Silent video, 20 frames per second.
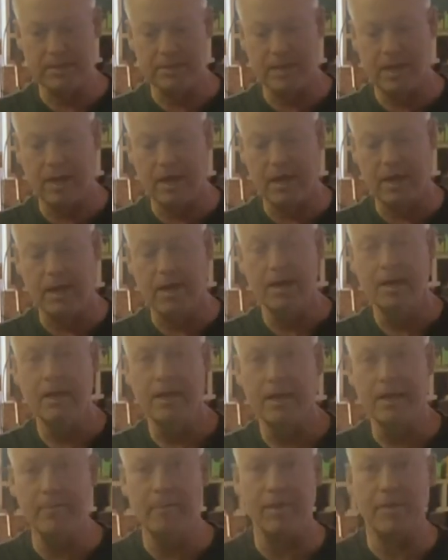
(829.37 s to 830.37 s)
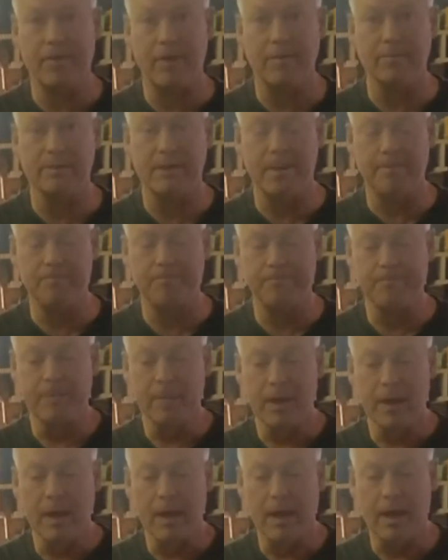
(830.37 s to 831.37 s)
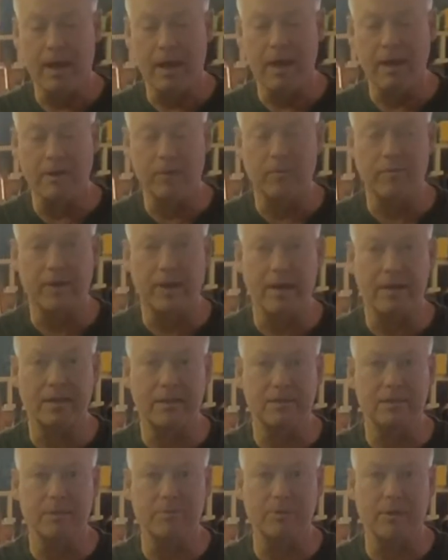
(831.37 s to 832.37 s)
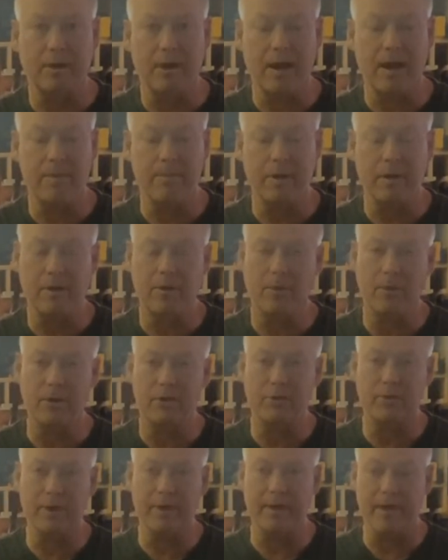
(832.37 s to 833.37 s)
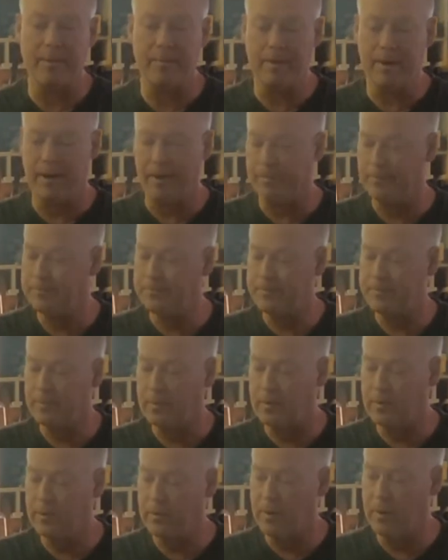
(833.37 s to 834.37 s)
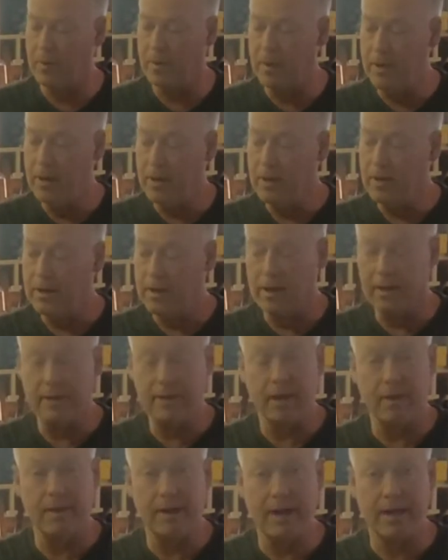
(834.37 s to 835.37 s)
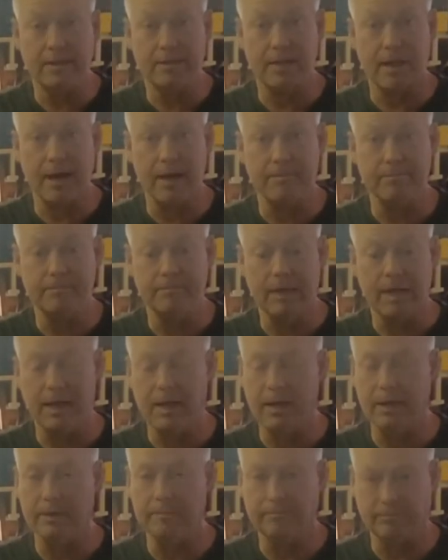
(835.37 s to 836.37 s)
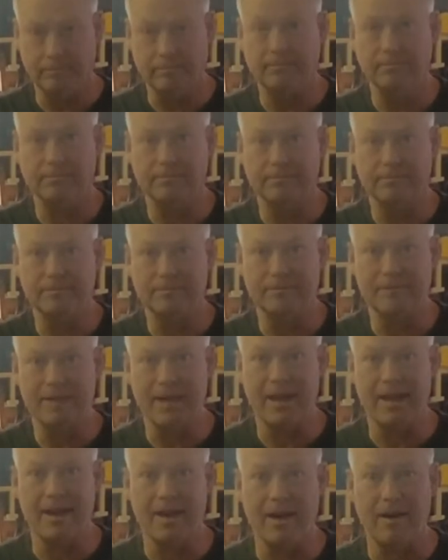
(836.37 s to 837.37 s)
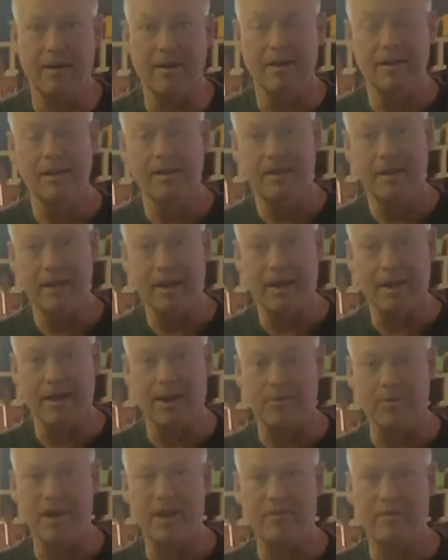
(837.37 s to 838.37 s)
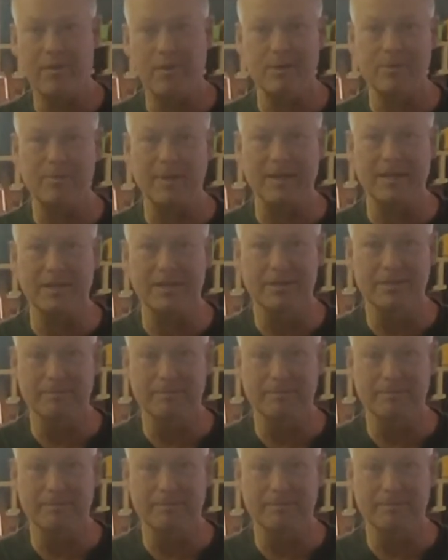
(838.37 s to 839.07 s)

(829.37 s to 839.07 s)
give me a thumbs up. Don't forget to subscribe and, of course, ring that bell. So until the next time, take care and get ready for those bees.